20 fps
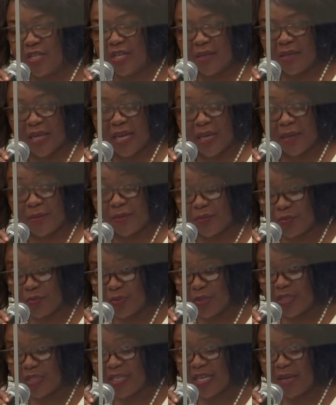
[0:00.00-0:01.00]
I
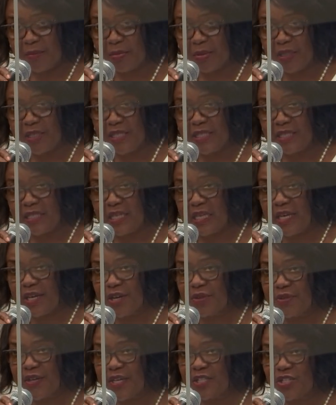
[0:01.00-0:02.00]
really am pleased to
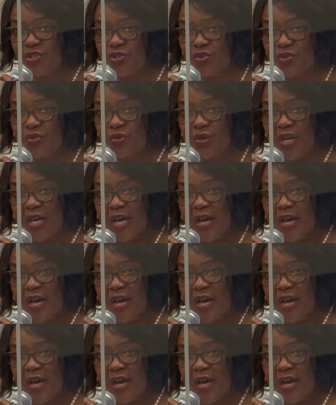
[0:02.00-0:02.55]
hear that you